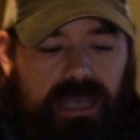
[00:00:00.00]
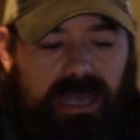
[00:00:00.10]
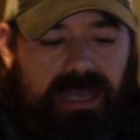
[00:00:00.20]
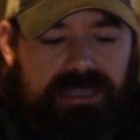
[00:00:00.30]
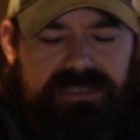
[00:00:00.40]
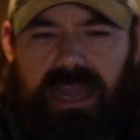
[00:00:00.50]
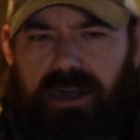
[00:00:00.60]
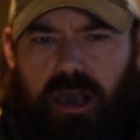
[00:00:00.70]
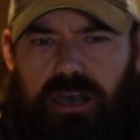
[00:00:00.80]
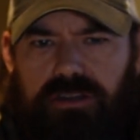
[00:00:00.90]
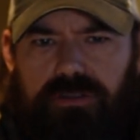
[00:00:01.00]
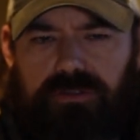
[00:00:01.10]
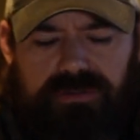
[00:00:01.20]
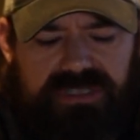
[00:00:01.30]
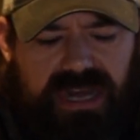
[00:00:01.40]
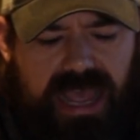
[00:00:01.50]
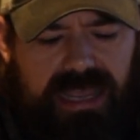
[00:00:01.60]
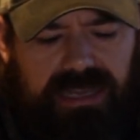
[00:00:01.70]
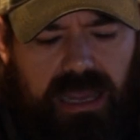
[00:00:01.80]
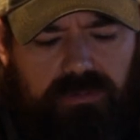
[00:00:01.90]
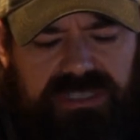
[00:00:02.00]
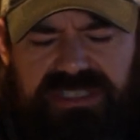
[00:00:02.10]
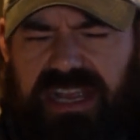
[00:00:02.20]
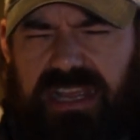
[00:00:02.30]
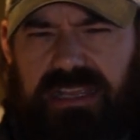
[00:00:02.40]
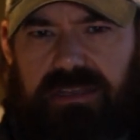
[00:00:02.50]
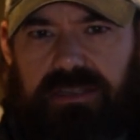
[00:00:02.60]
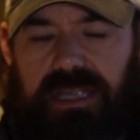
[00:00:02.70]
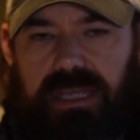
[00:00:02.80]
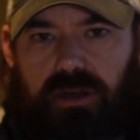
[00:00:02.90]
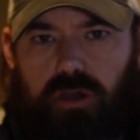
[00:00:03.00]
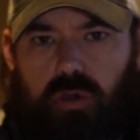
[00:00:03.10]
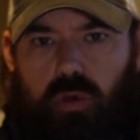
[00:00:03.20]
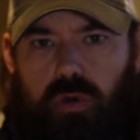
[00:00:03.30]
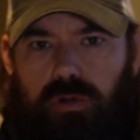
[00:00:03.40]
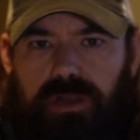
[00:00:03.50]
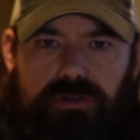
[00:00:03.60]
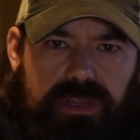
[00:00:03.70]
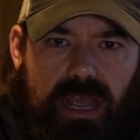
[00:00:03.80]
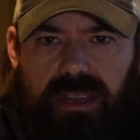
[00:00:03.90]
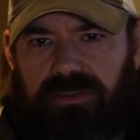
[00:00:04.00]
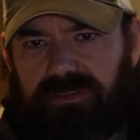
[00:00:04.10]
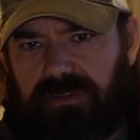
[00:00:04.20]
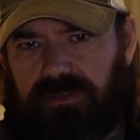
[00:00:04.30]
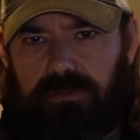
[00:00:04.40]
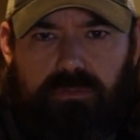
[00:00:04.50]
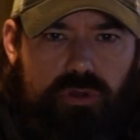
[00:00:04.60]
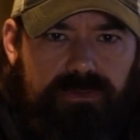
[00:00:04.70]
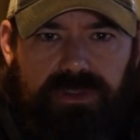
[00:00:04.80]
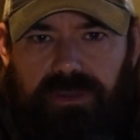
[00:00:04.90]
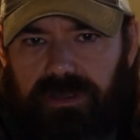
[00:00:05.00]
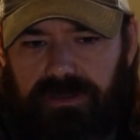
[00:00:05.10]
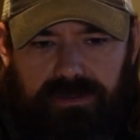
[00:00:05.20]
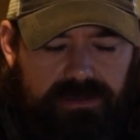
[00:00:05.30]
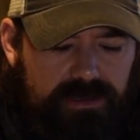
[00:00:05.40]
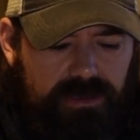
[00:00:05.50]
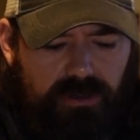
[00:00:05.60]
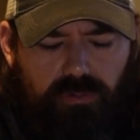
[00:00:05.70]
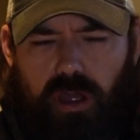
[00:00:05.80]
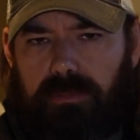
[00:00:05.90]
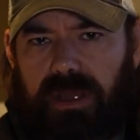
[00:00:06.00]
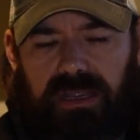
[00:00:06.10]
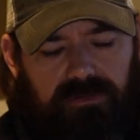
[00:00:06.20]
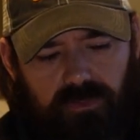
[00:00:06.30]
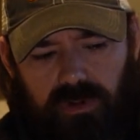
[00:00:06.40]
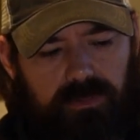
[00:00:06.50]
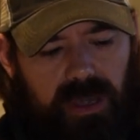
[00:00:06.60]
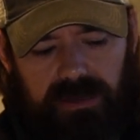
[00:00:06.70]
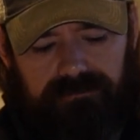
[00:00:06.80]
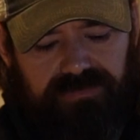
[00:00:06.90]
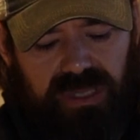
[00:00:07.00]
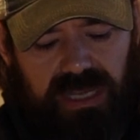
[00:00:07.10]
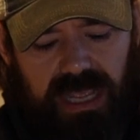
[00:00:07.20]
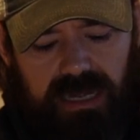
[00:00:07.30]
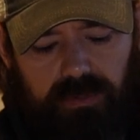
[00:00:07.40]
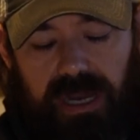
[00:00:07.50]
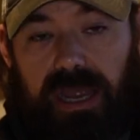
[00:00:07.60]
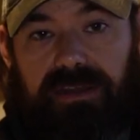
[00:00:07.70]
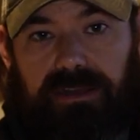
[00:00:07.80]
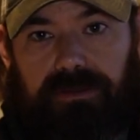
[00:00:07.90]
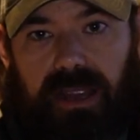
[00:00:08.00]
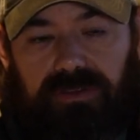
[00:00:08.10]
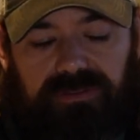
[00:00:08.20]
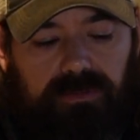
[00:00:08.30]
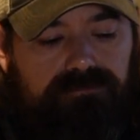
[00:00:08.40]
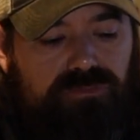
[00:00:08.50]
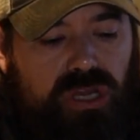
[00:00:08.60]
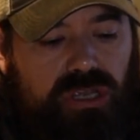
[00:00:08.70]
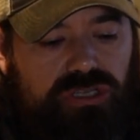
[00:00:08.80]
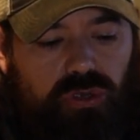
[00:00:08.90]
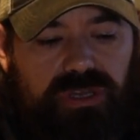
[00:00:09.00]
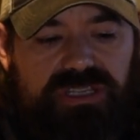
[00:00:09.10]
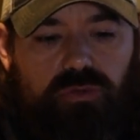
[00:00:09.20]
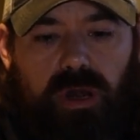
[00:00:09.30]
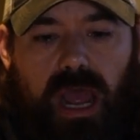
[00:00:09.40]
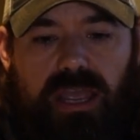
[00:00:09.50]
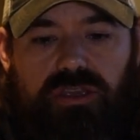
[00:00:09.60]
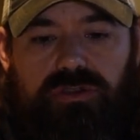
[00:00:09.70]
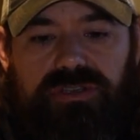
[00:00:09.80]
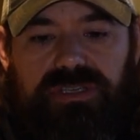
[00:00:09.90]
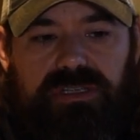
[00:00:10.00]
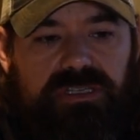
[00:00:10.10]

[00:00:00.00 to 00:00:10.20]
It's kind of hard to snag, I would say, in a hole under the ice if you're moving the rod back and forth. But anyway, I digress. So this is what I use.